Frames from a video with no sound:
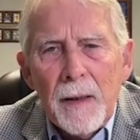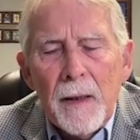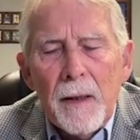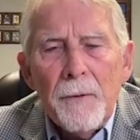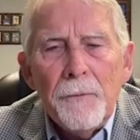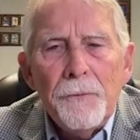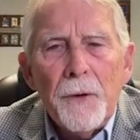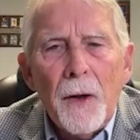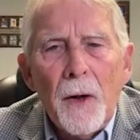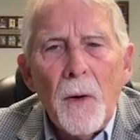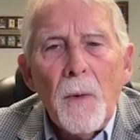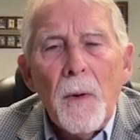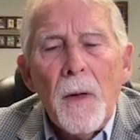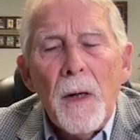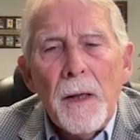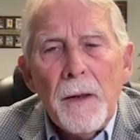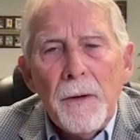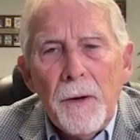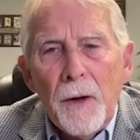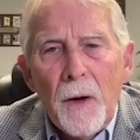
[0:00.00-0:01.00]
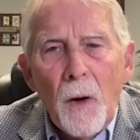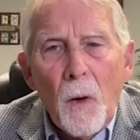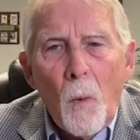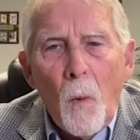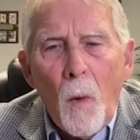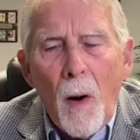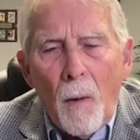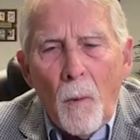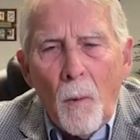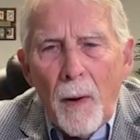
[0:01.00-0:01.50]
So,
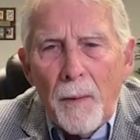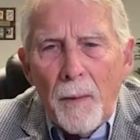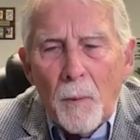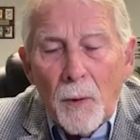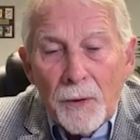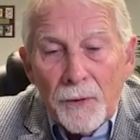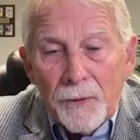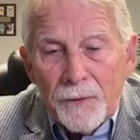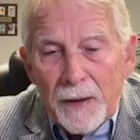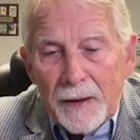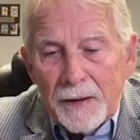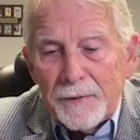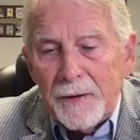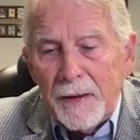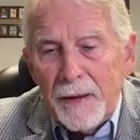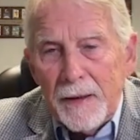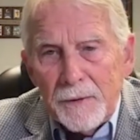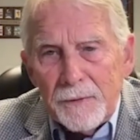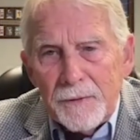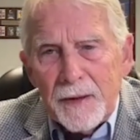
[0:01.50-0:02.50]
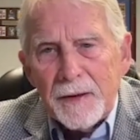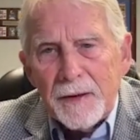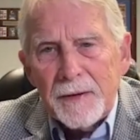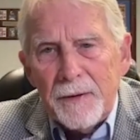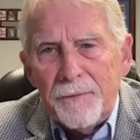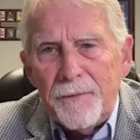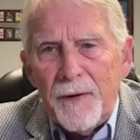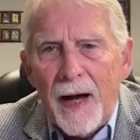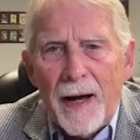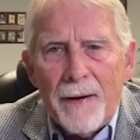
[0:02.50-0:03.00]
when we're 60 to
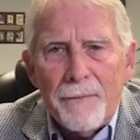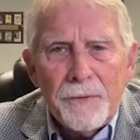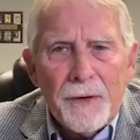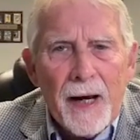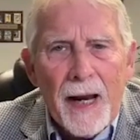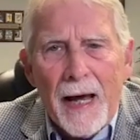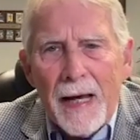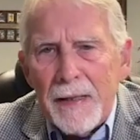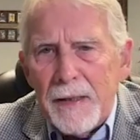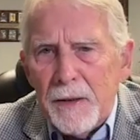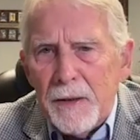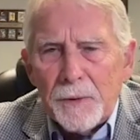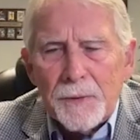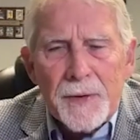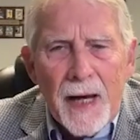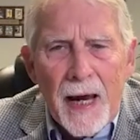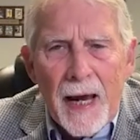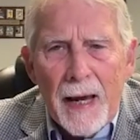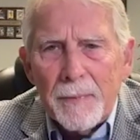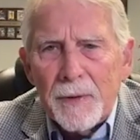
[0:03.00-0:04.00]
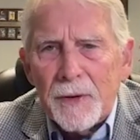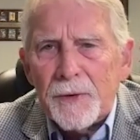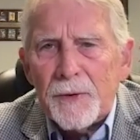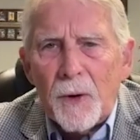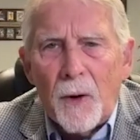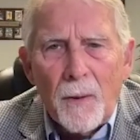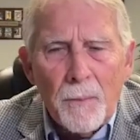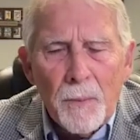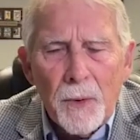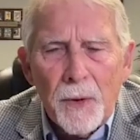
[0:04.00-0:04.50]
65 is an ideal time to
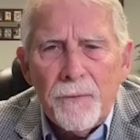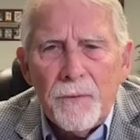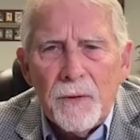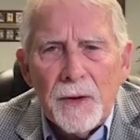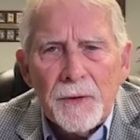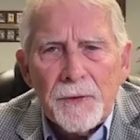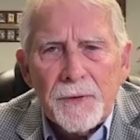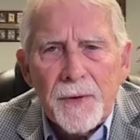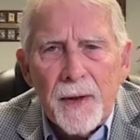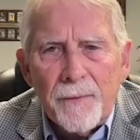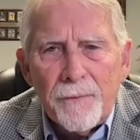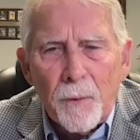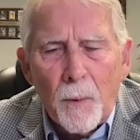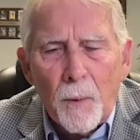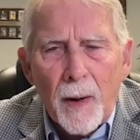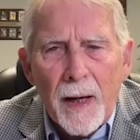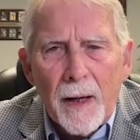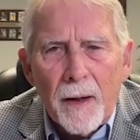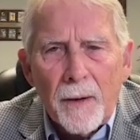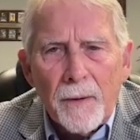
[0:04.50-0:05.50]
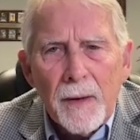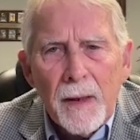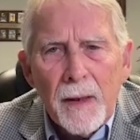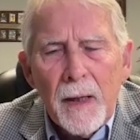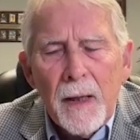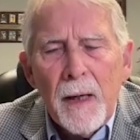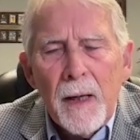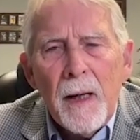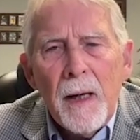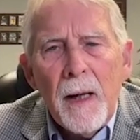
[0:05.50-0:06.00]
start moving the stuff around.
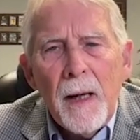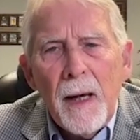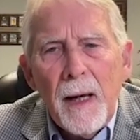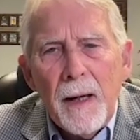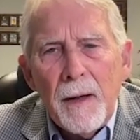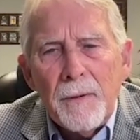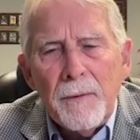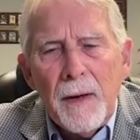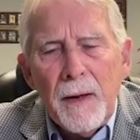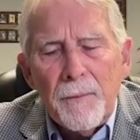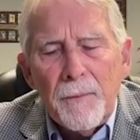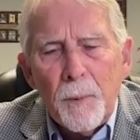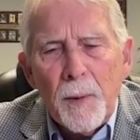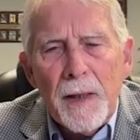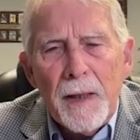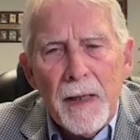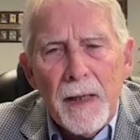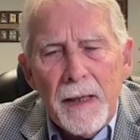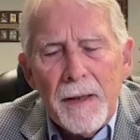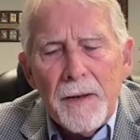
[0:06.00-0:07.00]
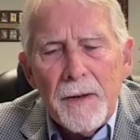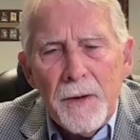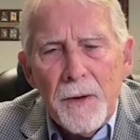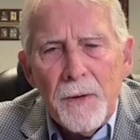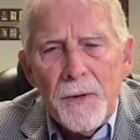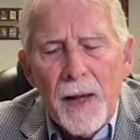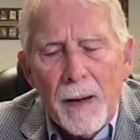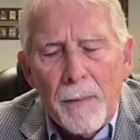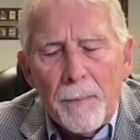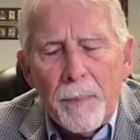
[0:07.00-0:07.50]
And if we need to do
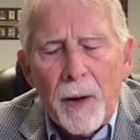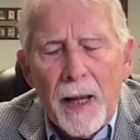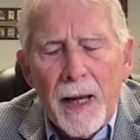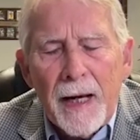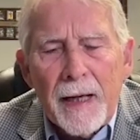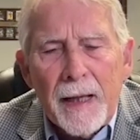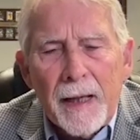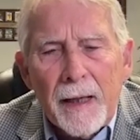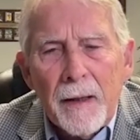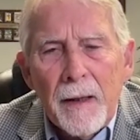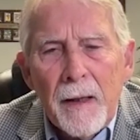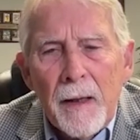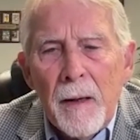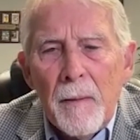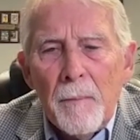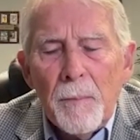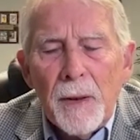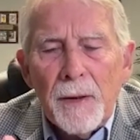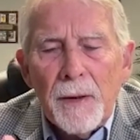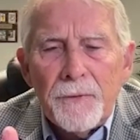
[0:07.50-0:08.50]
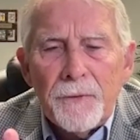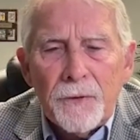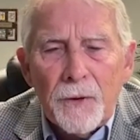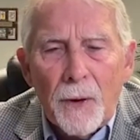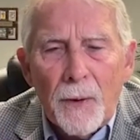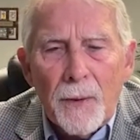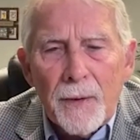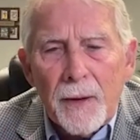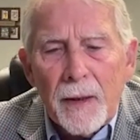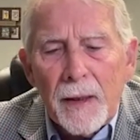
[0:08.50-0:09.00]
that planning, but
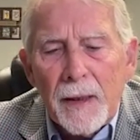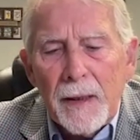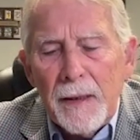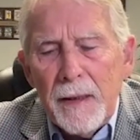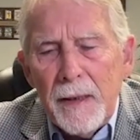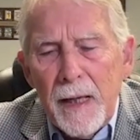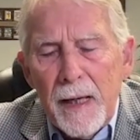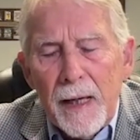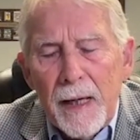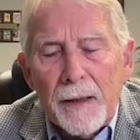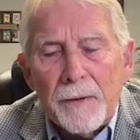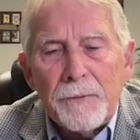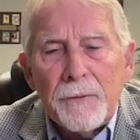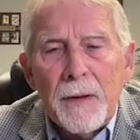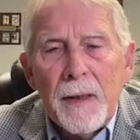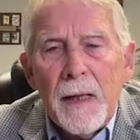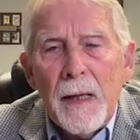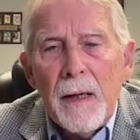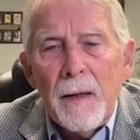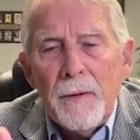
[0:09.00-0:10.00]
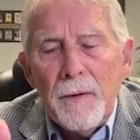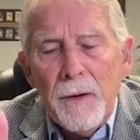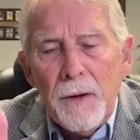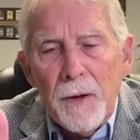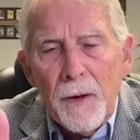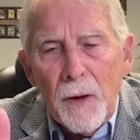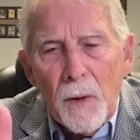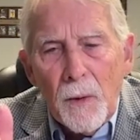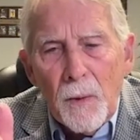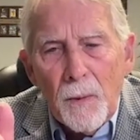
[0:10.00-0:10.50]
certainly, yes,
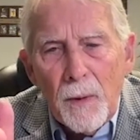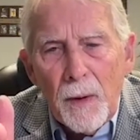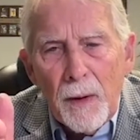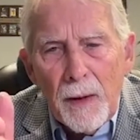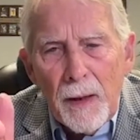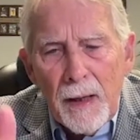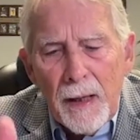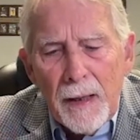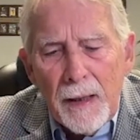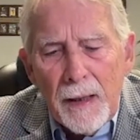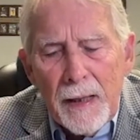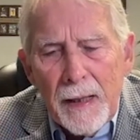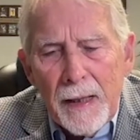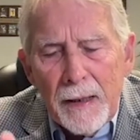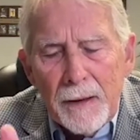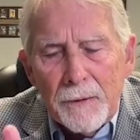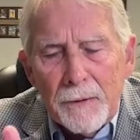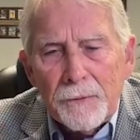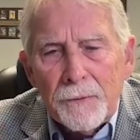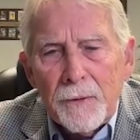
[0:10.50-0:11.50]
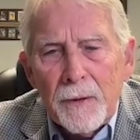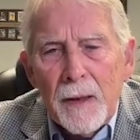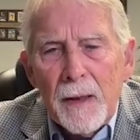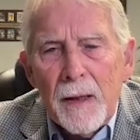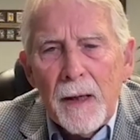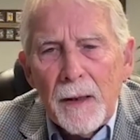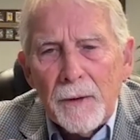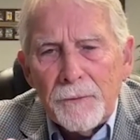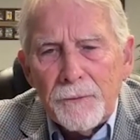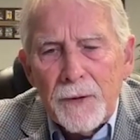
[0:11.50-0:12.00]
it is
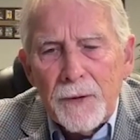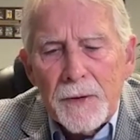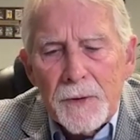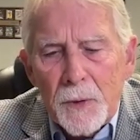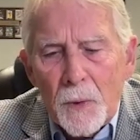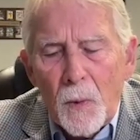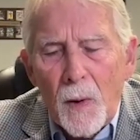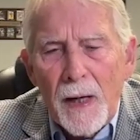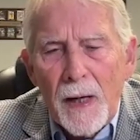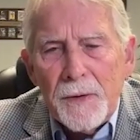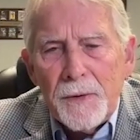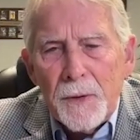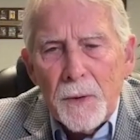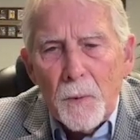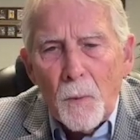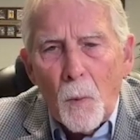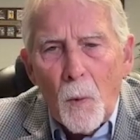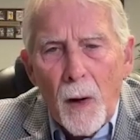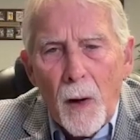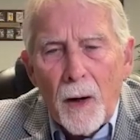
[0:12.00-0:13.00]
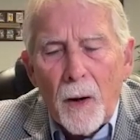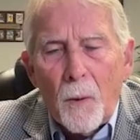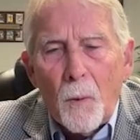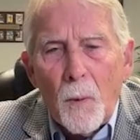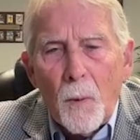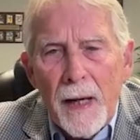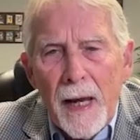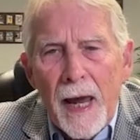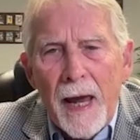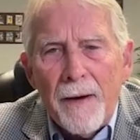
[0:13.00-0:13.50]
a situation where
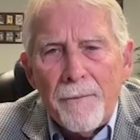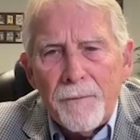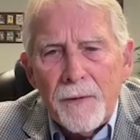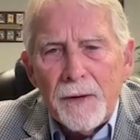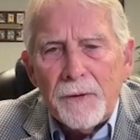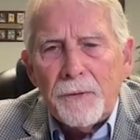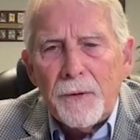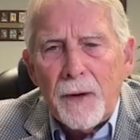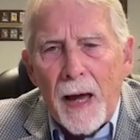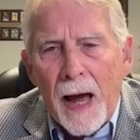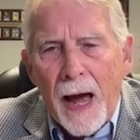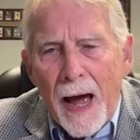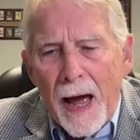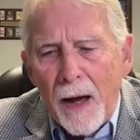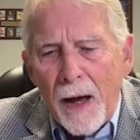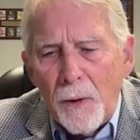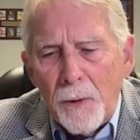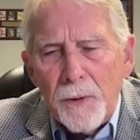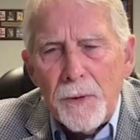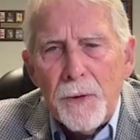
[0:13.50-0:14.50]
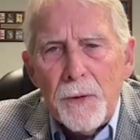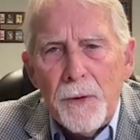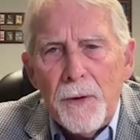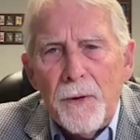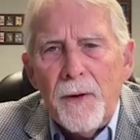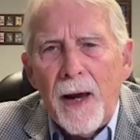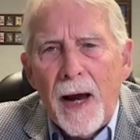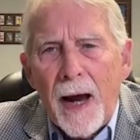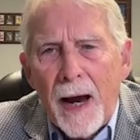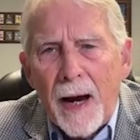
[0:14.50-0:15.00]
we have this IOU to
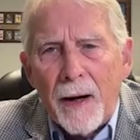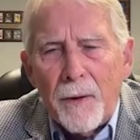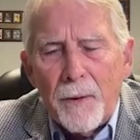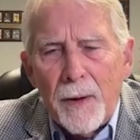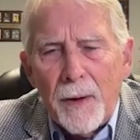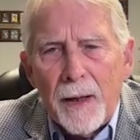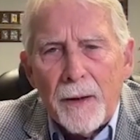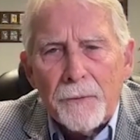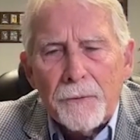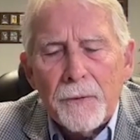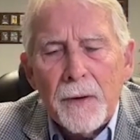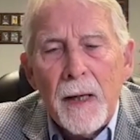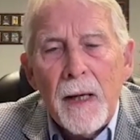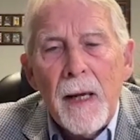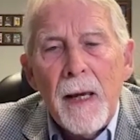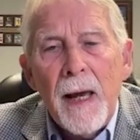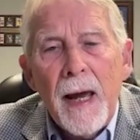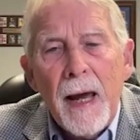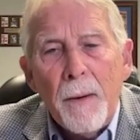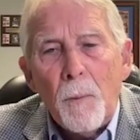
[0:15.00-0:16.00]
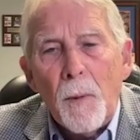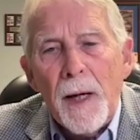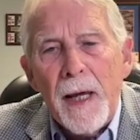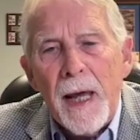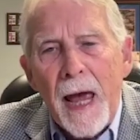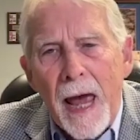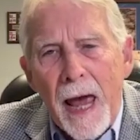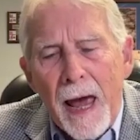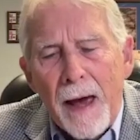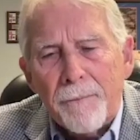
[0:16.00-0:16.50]
the IRS, and we
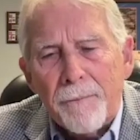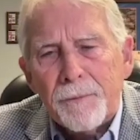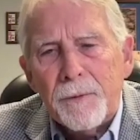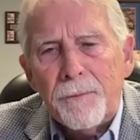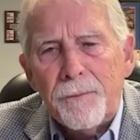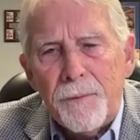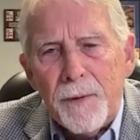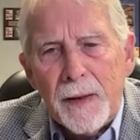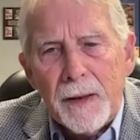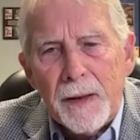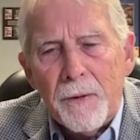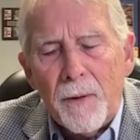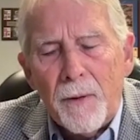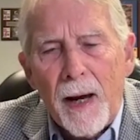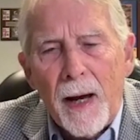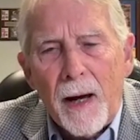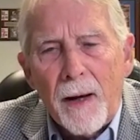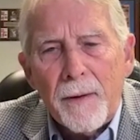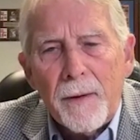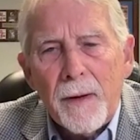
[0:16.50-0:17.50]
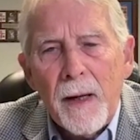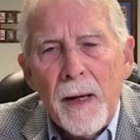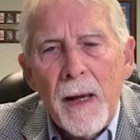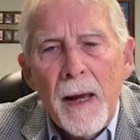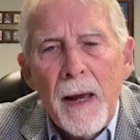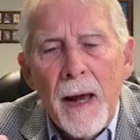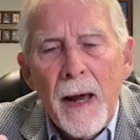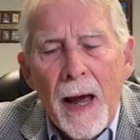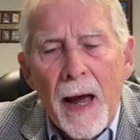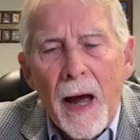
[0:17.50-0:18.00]
have to figure out
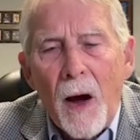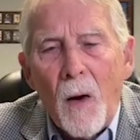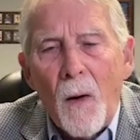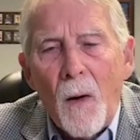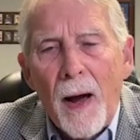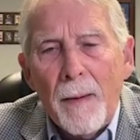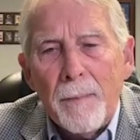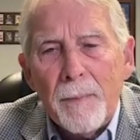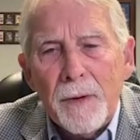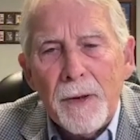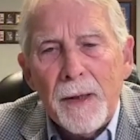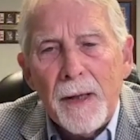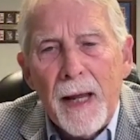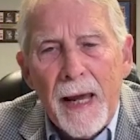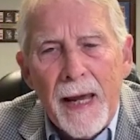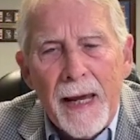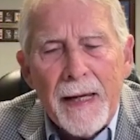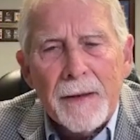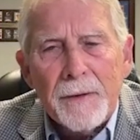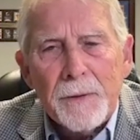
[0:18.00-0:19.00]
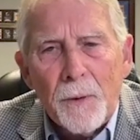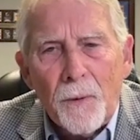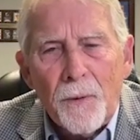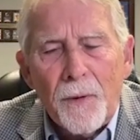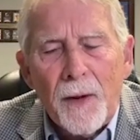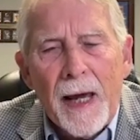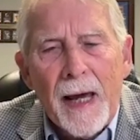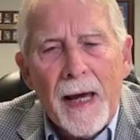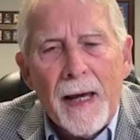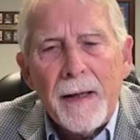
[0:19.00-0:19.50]
how I'm going to handle
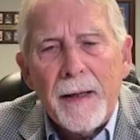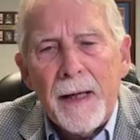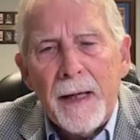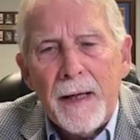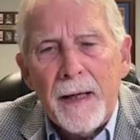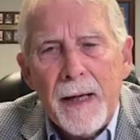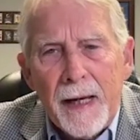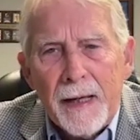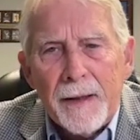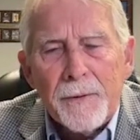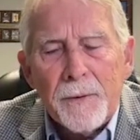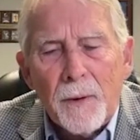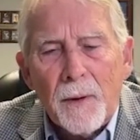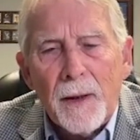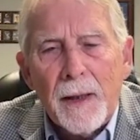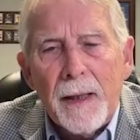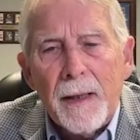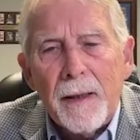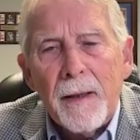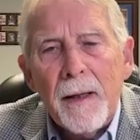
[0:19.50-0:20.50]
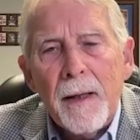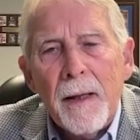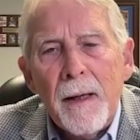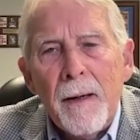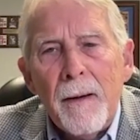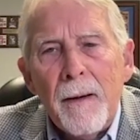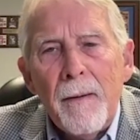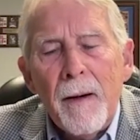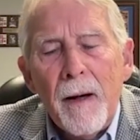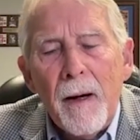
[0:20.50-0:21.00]
that and handle it
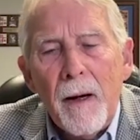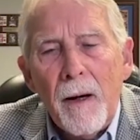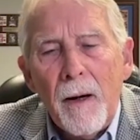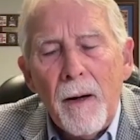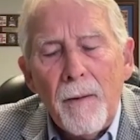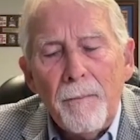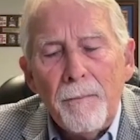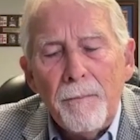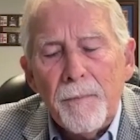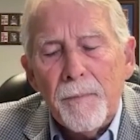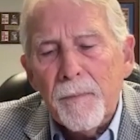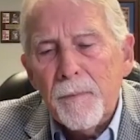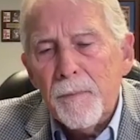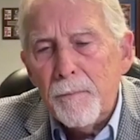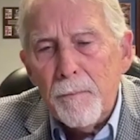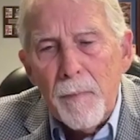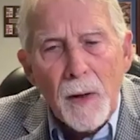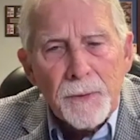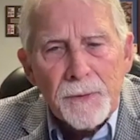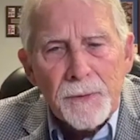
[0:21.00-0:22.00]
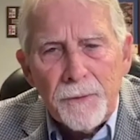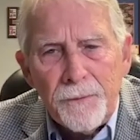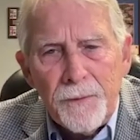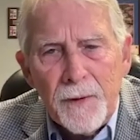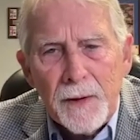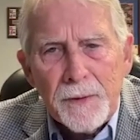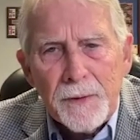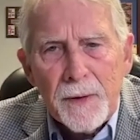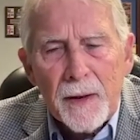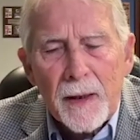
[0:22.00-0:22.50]
most
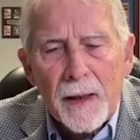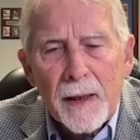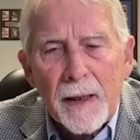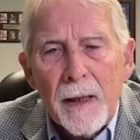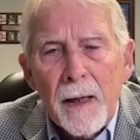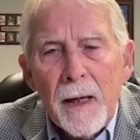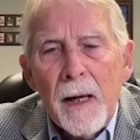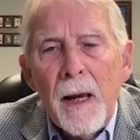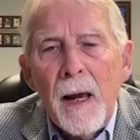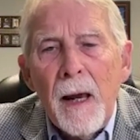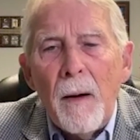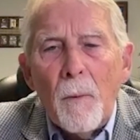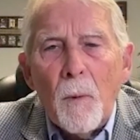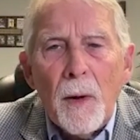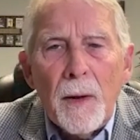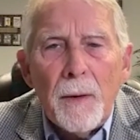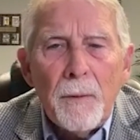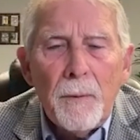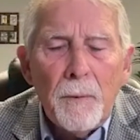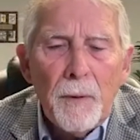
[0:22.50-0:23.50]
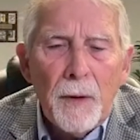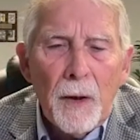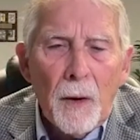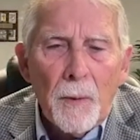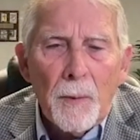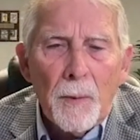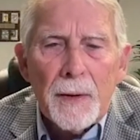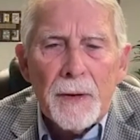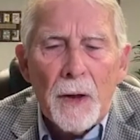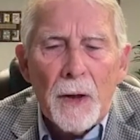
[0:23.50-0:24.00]
efficiently. When,
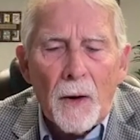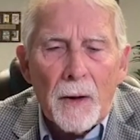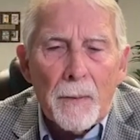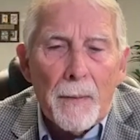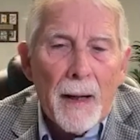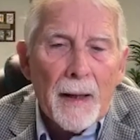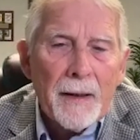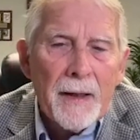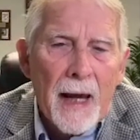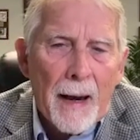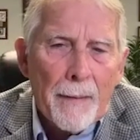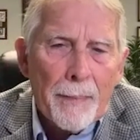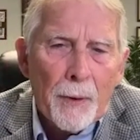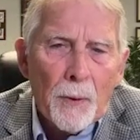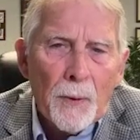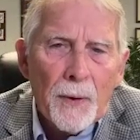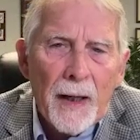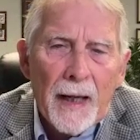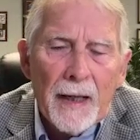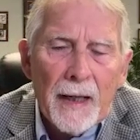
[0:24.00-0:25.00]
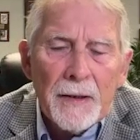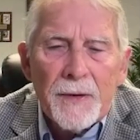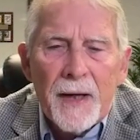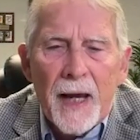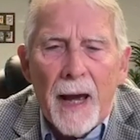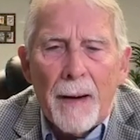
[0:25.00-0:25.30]
we talk about capital gains,